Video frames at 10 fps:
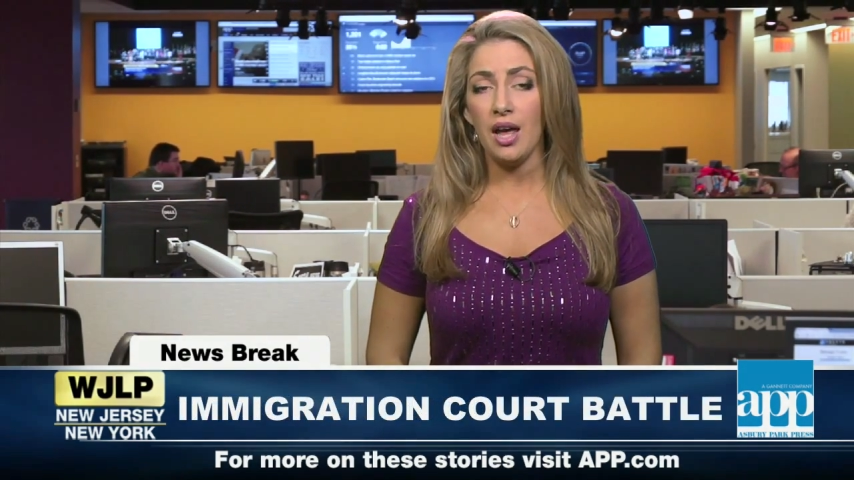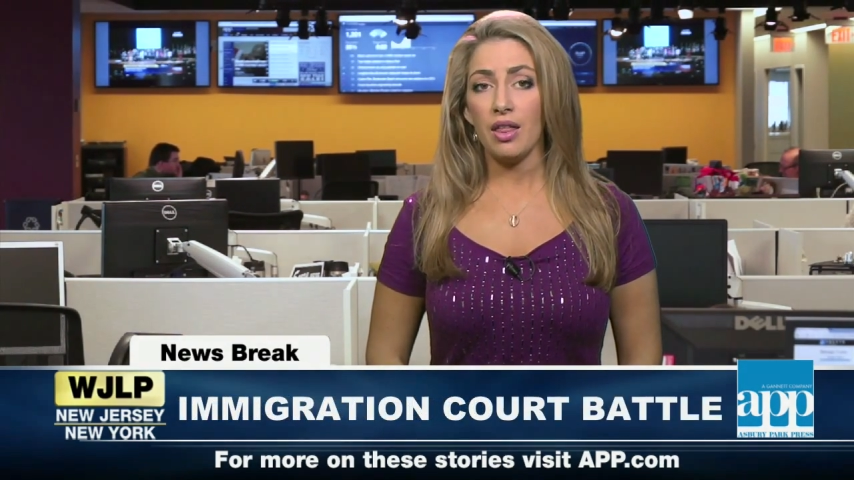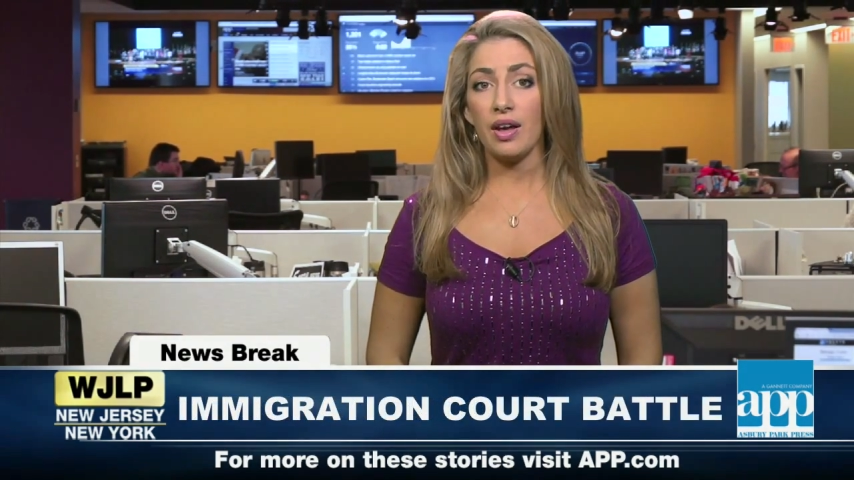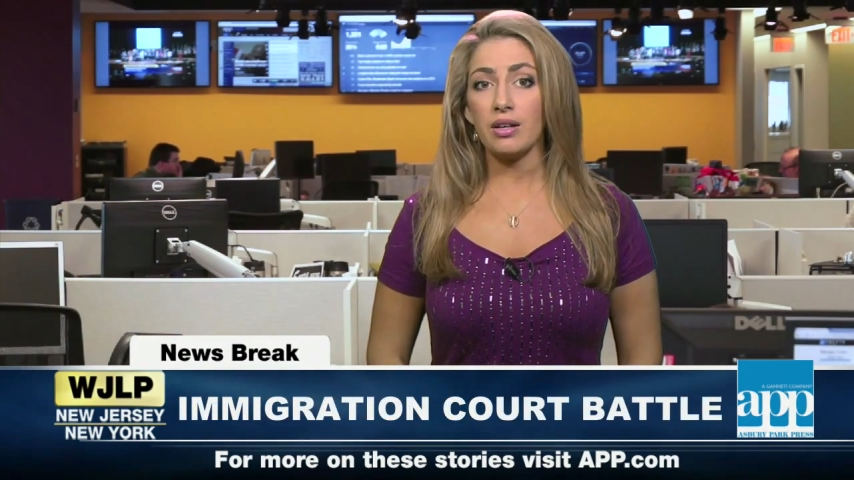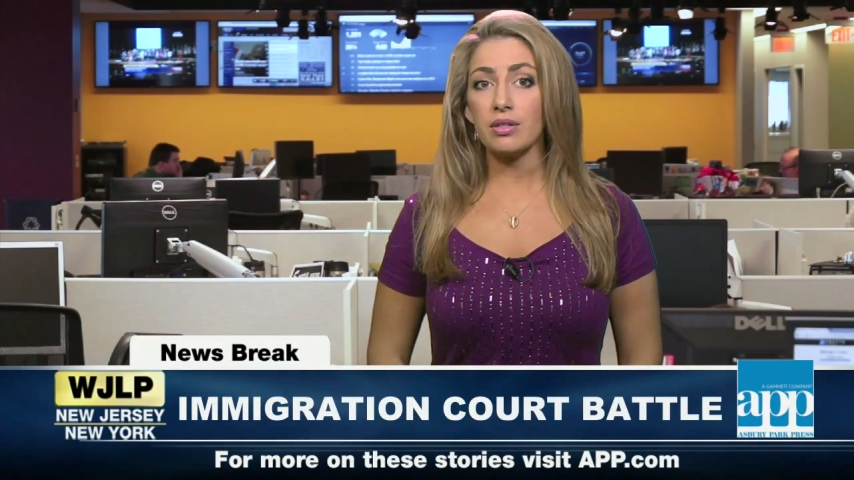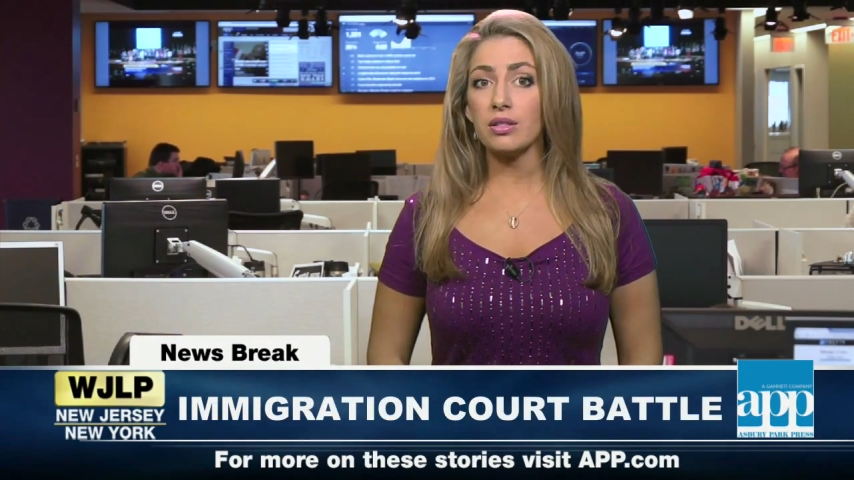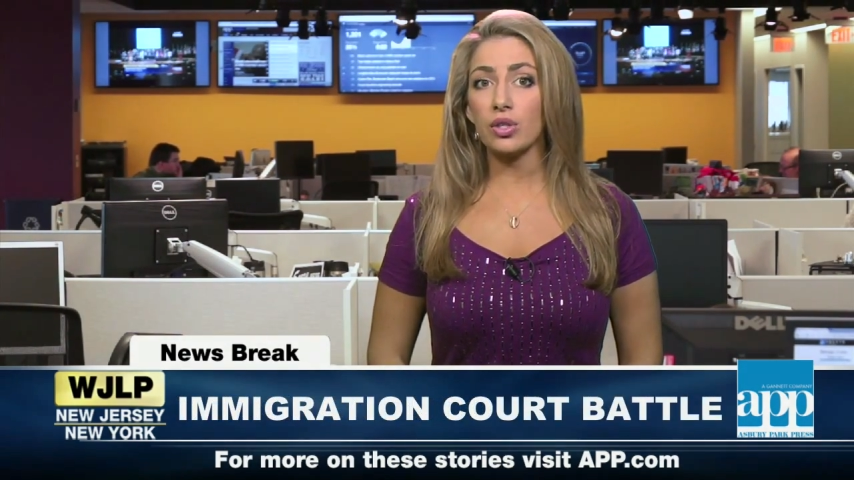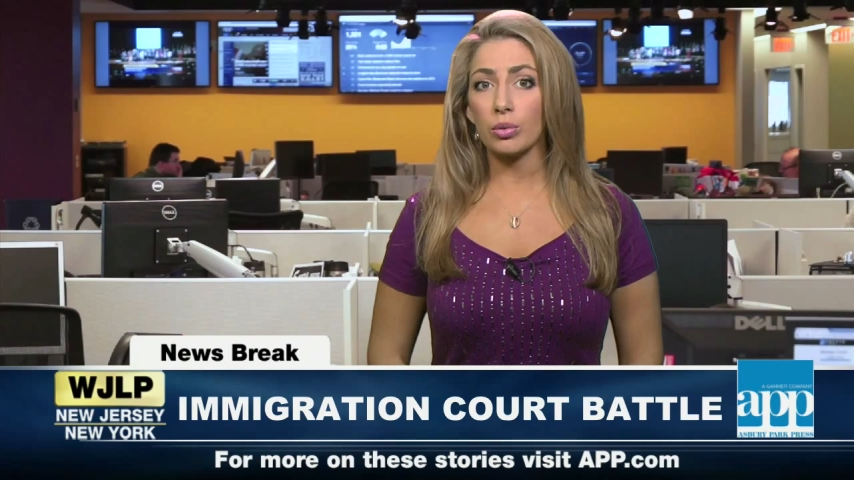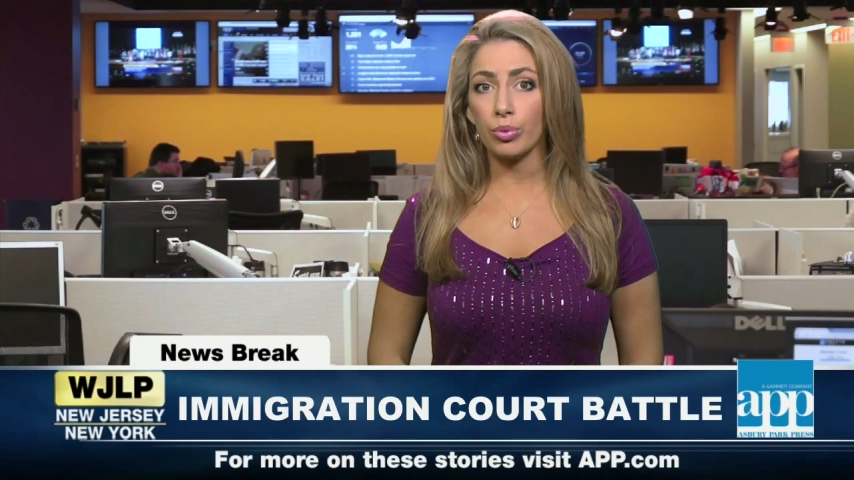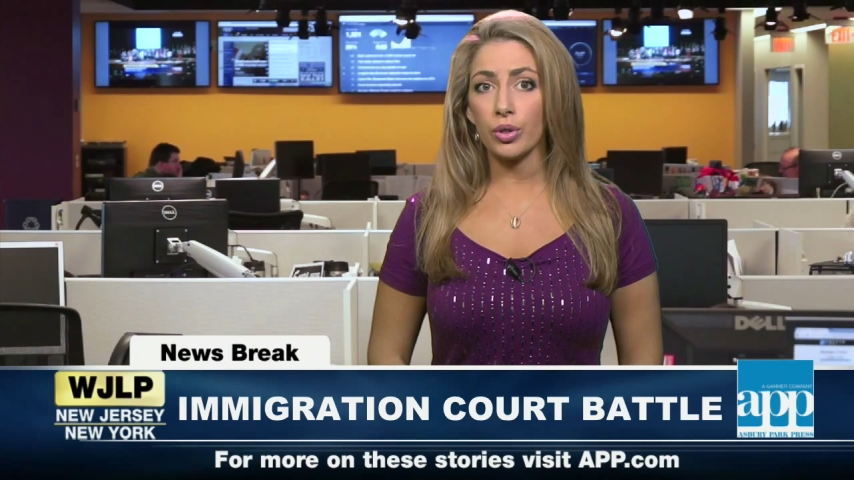
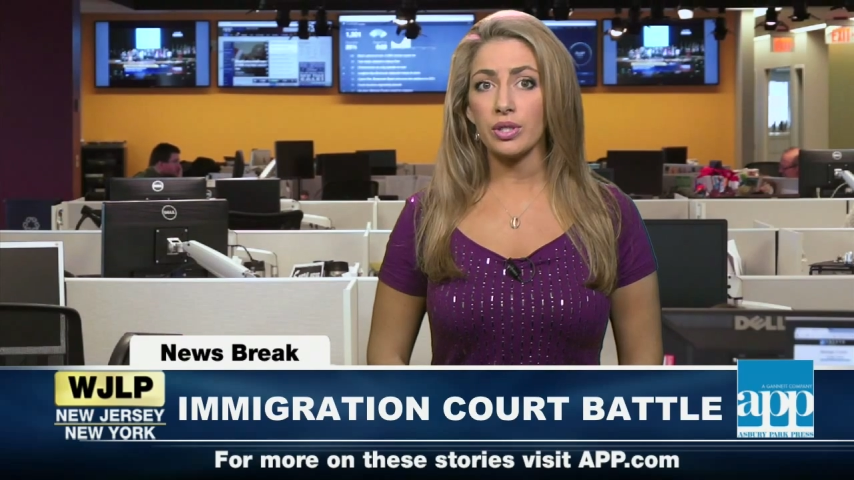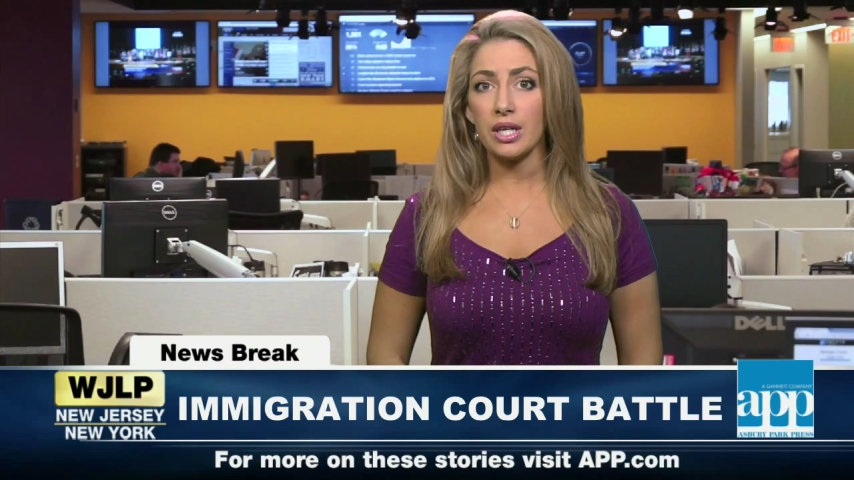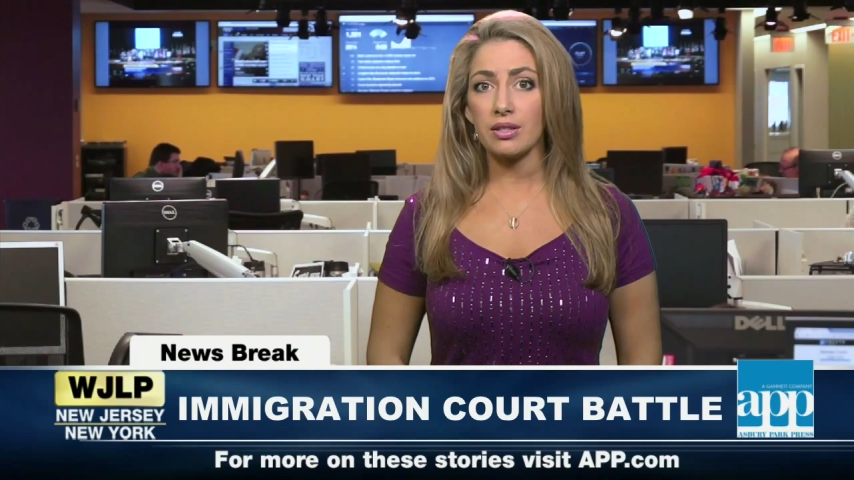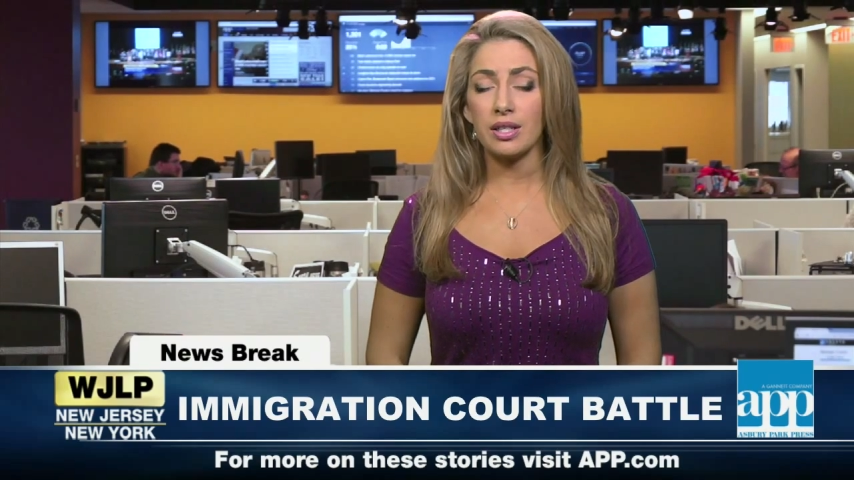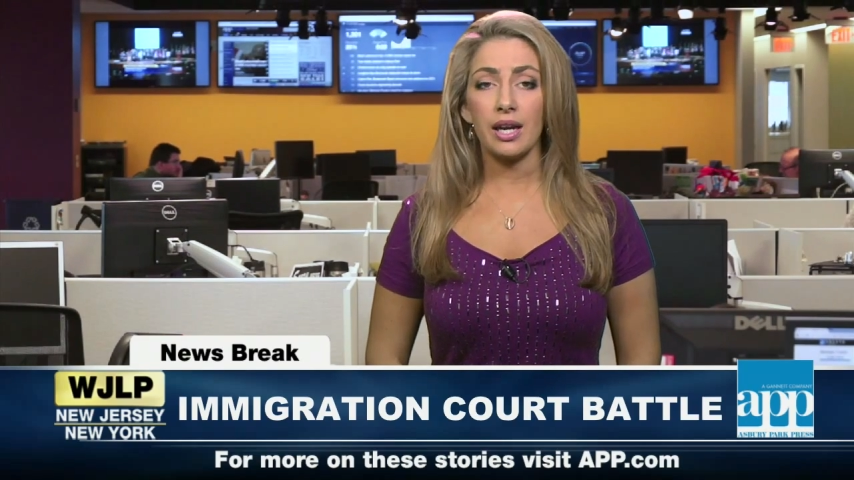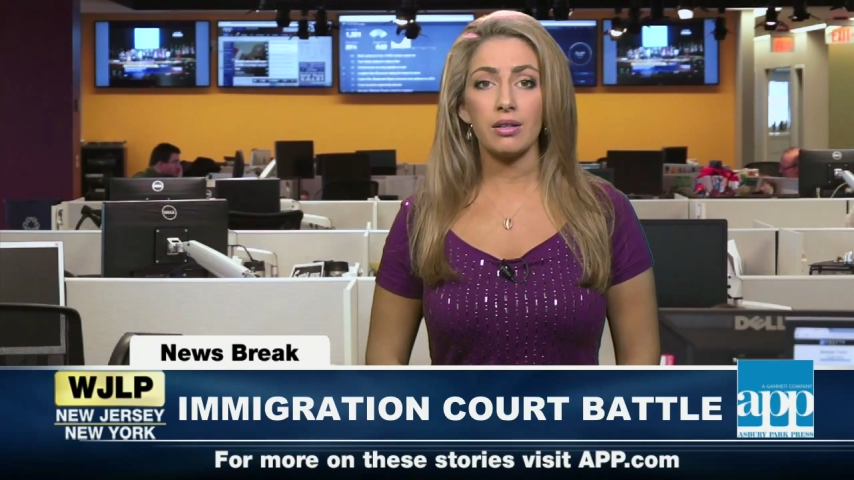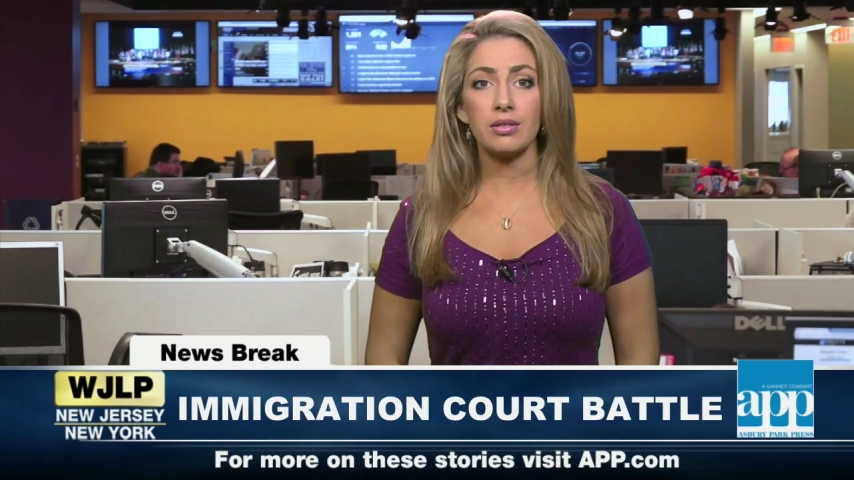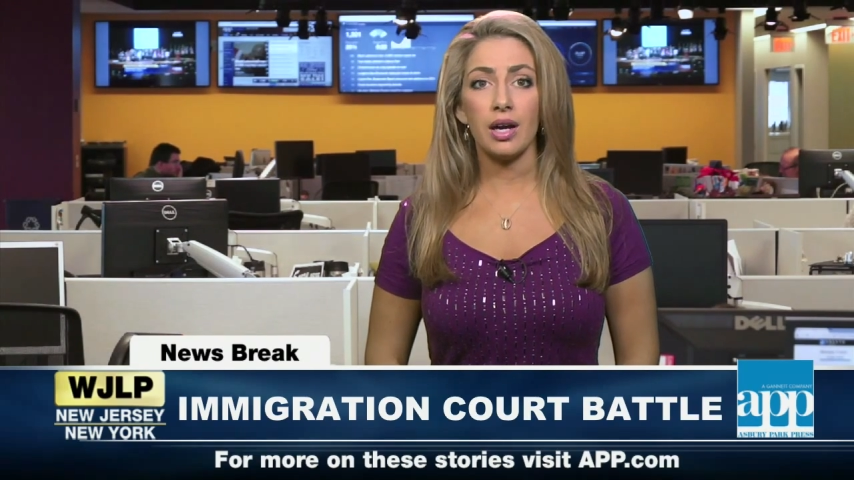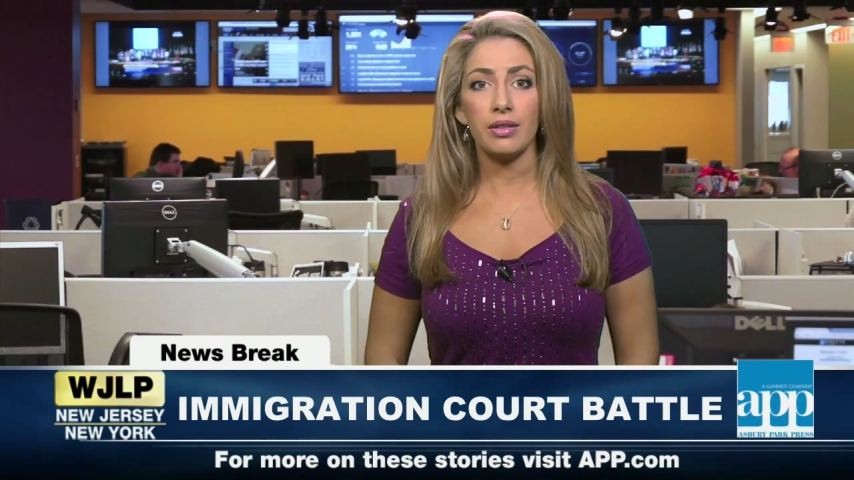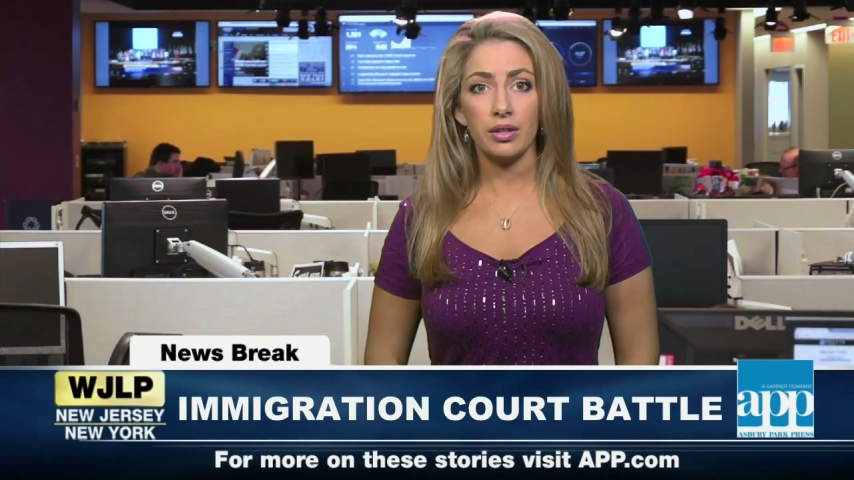Thousands are protesting outside